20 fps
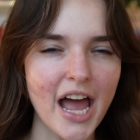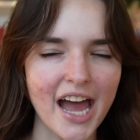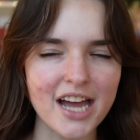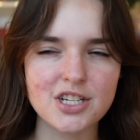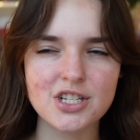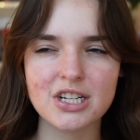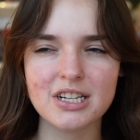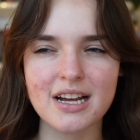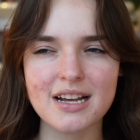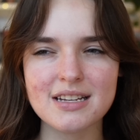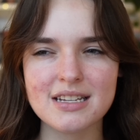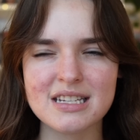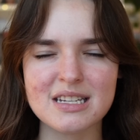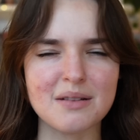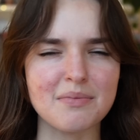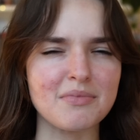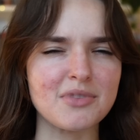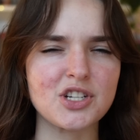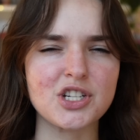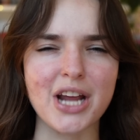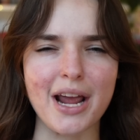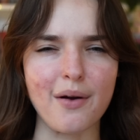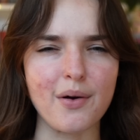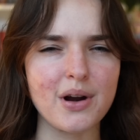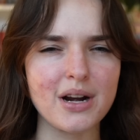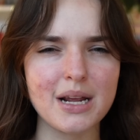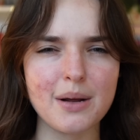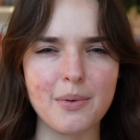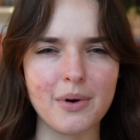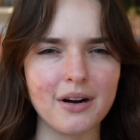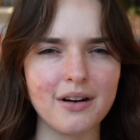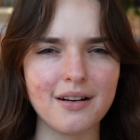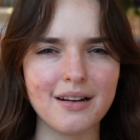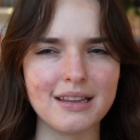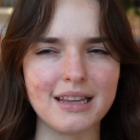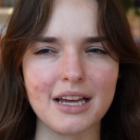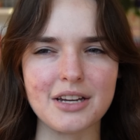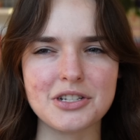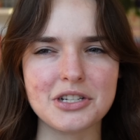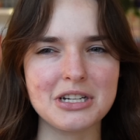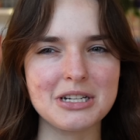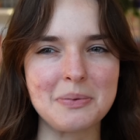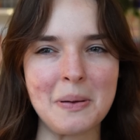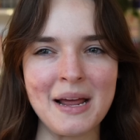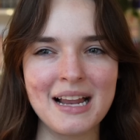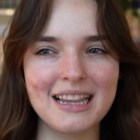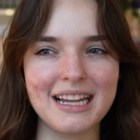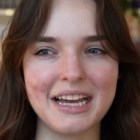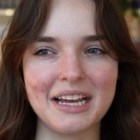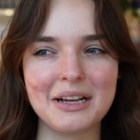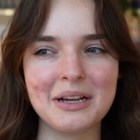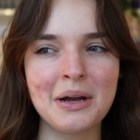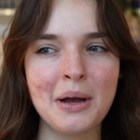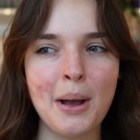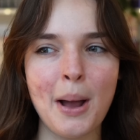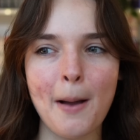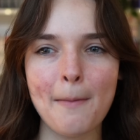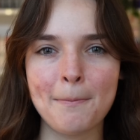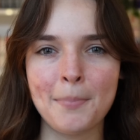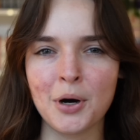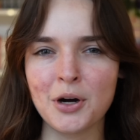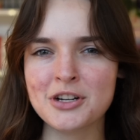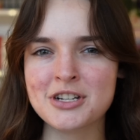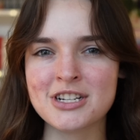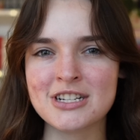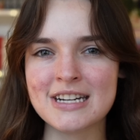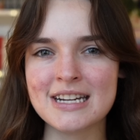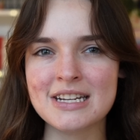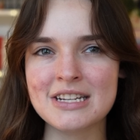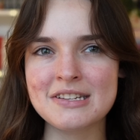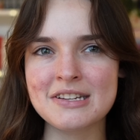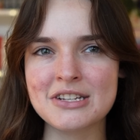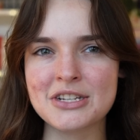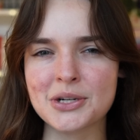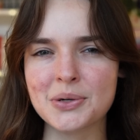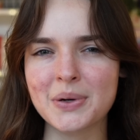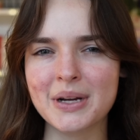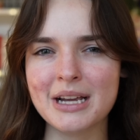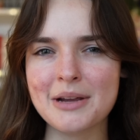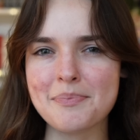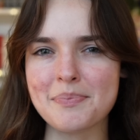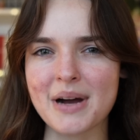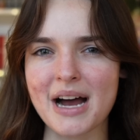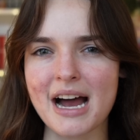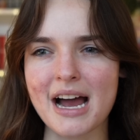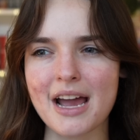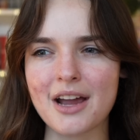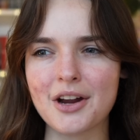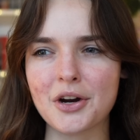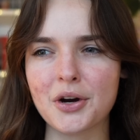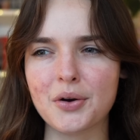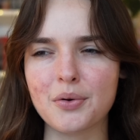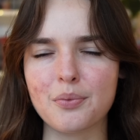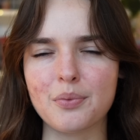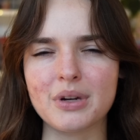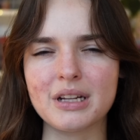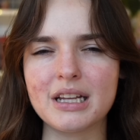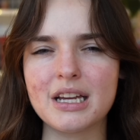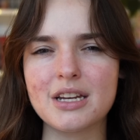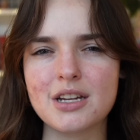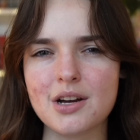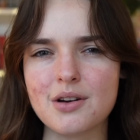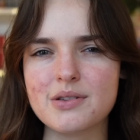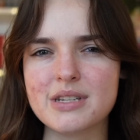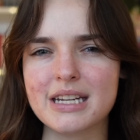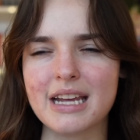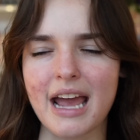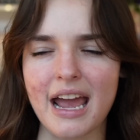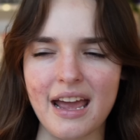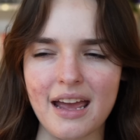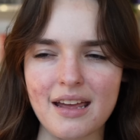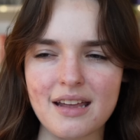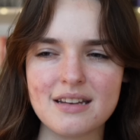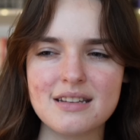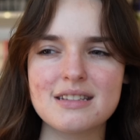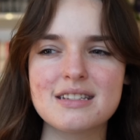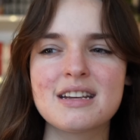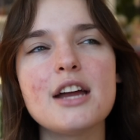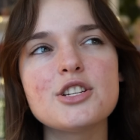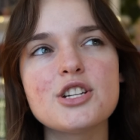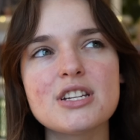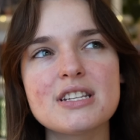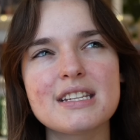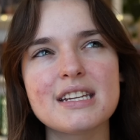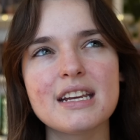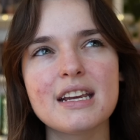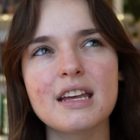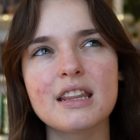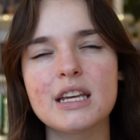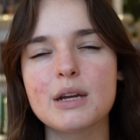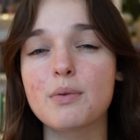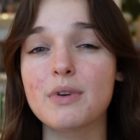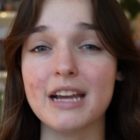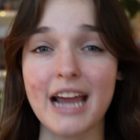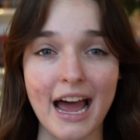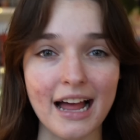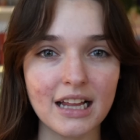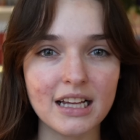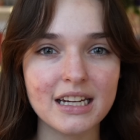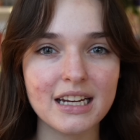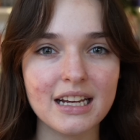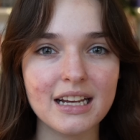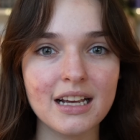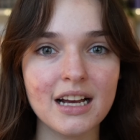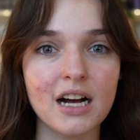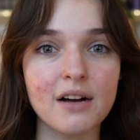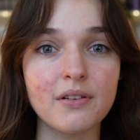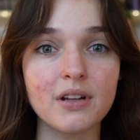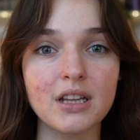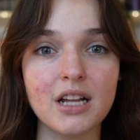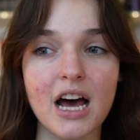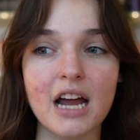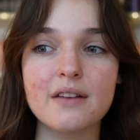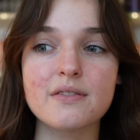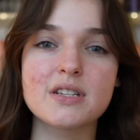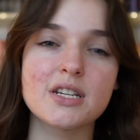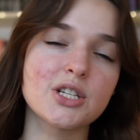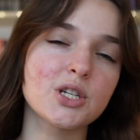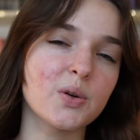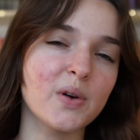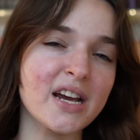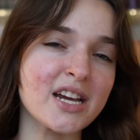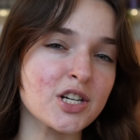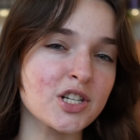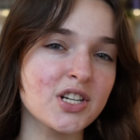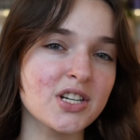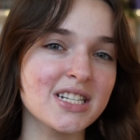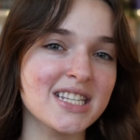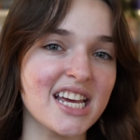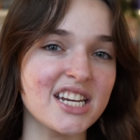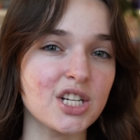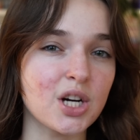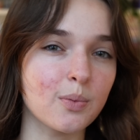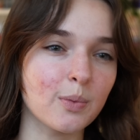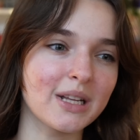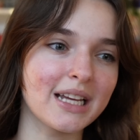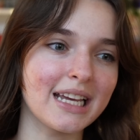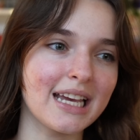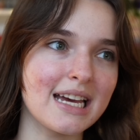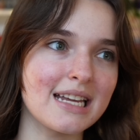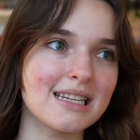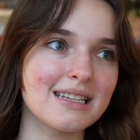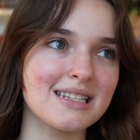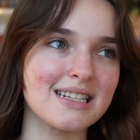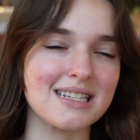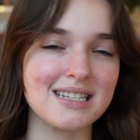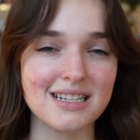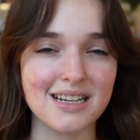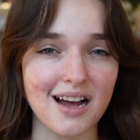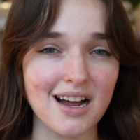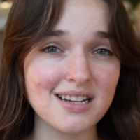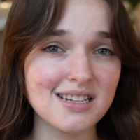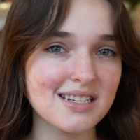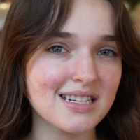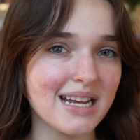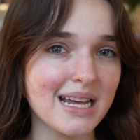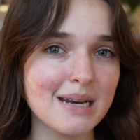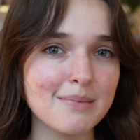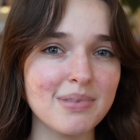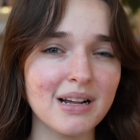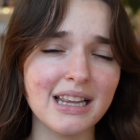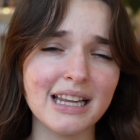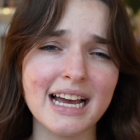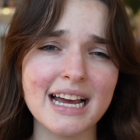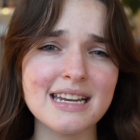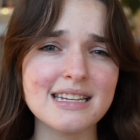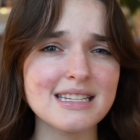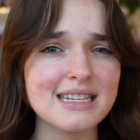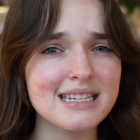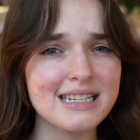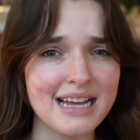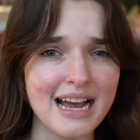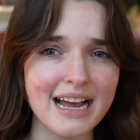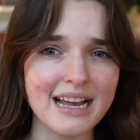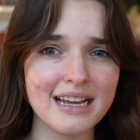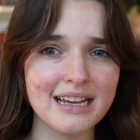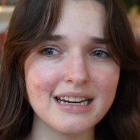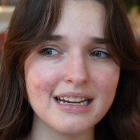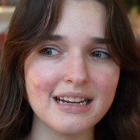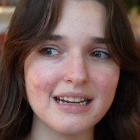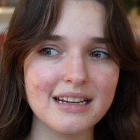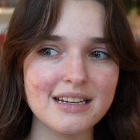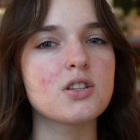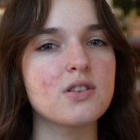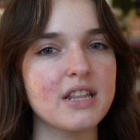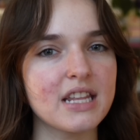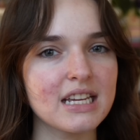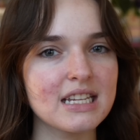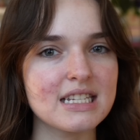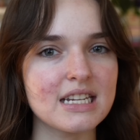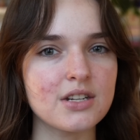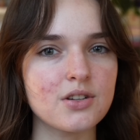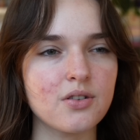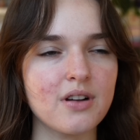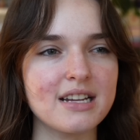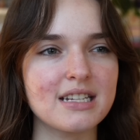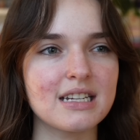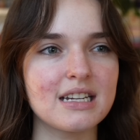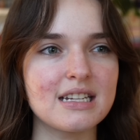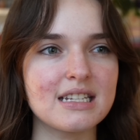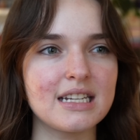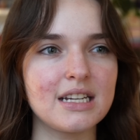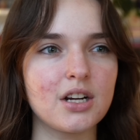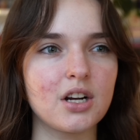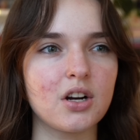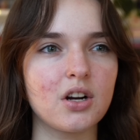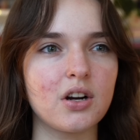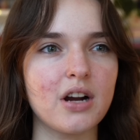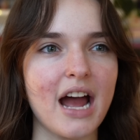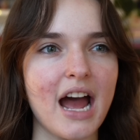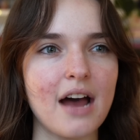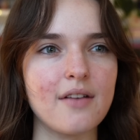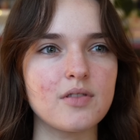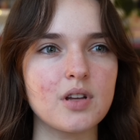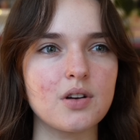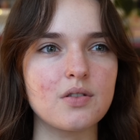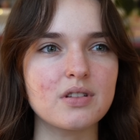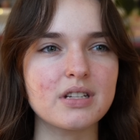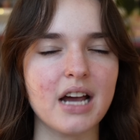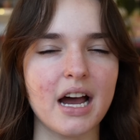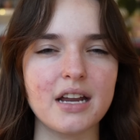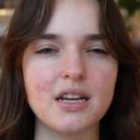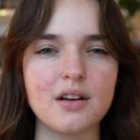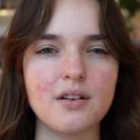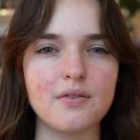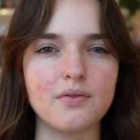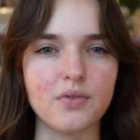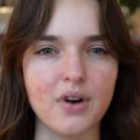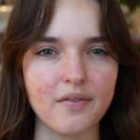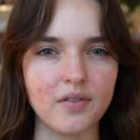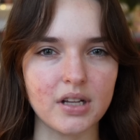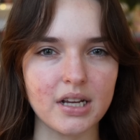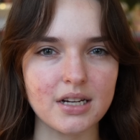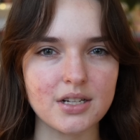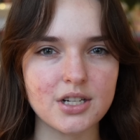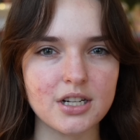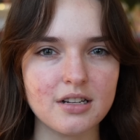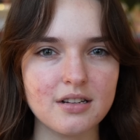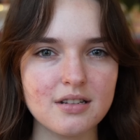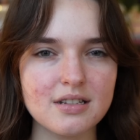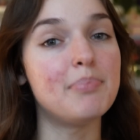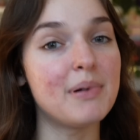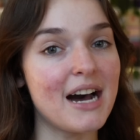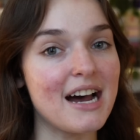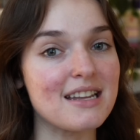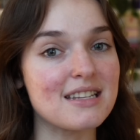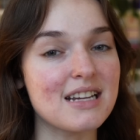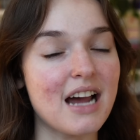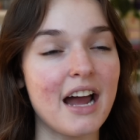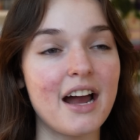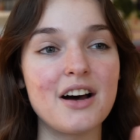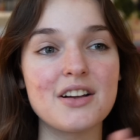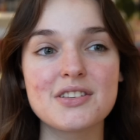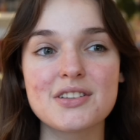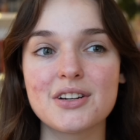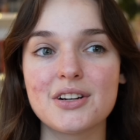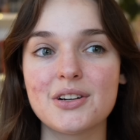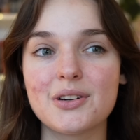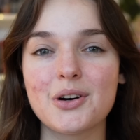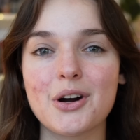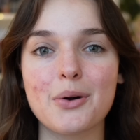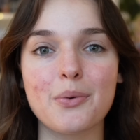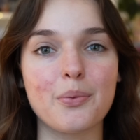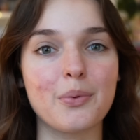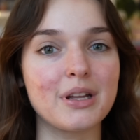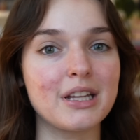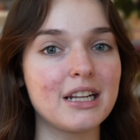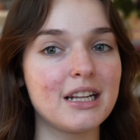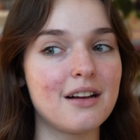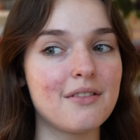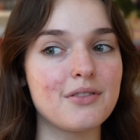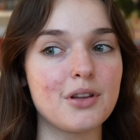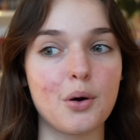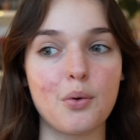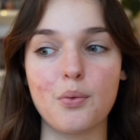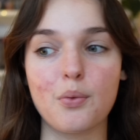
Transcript: as she does some charity work that she's been like pushed into doing by her really nosy aunt. And she's seeing the reality of a lot of situations that don't really get discussed in polite society. So I think it's interesting to see her have those kind of revelations. But I also really love the